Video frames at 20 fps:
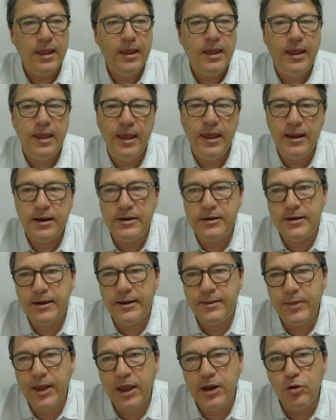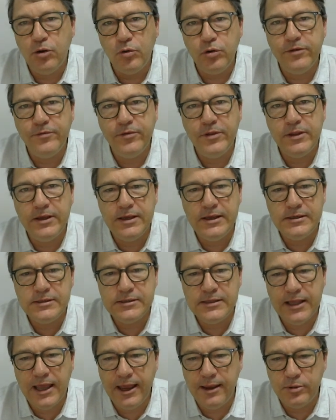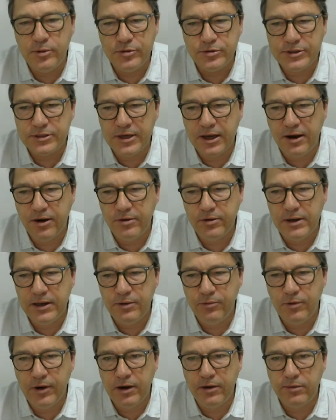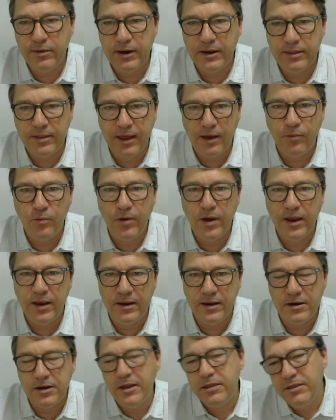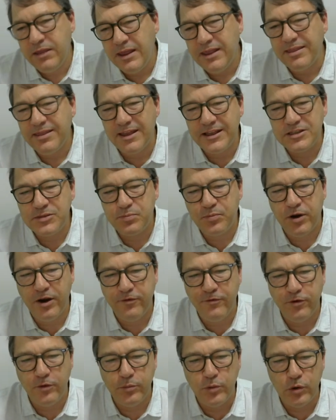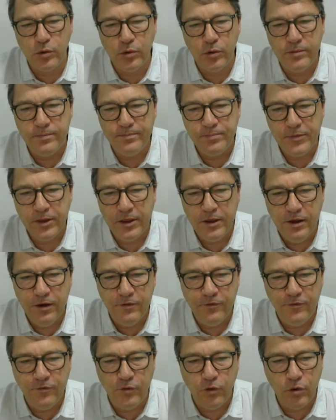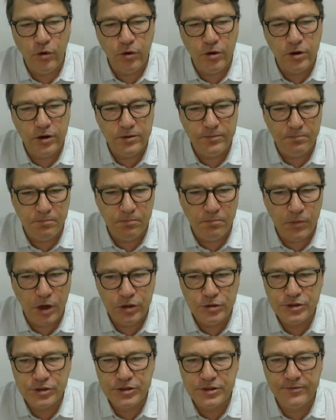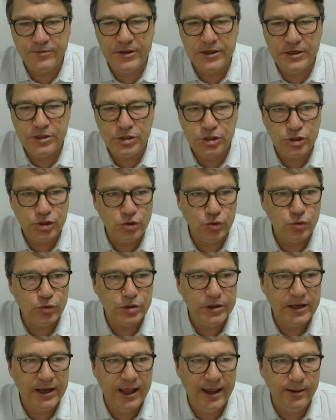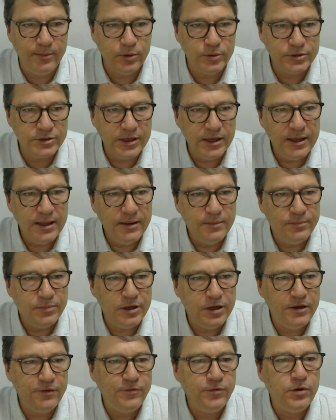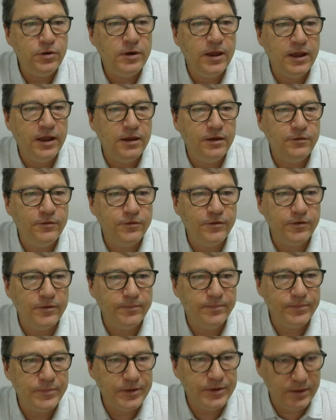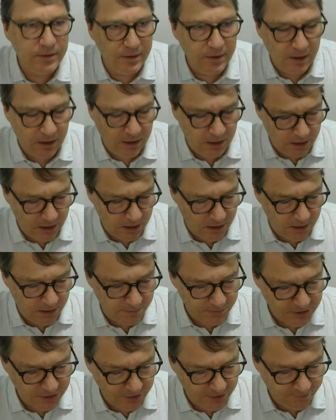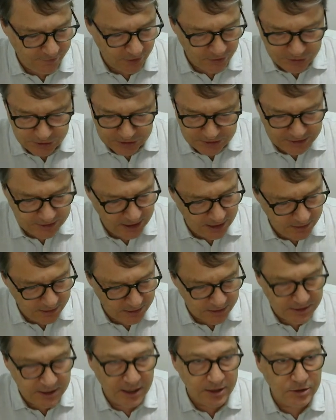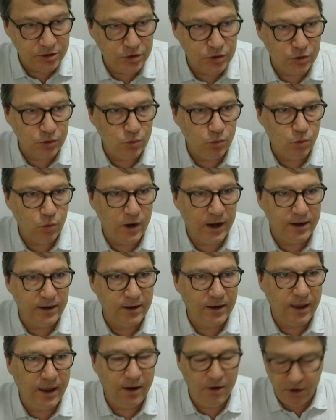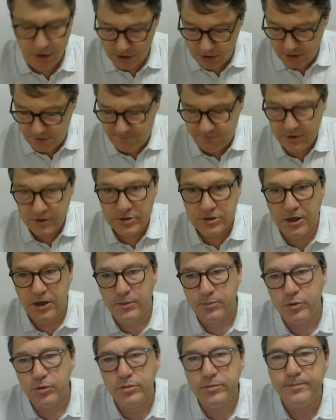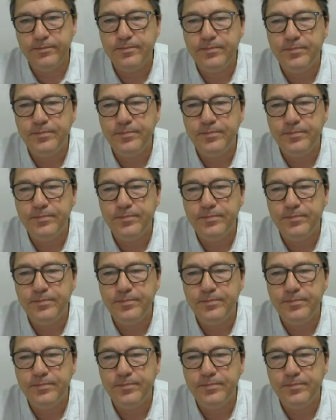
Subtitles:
And all of these labels are currently rendering that way. And I think that's preferable for most of these short labels. But if you have, so if I was to take this down to one character, for example,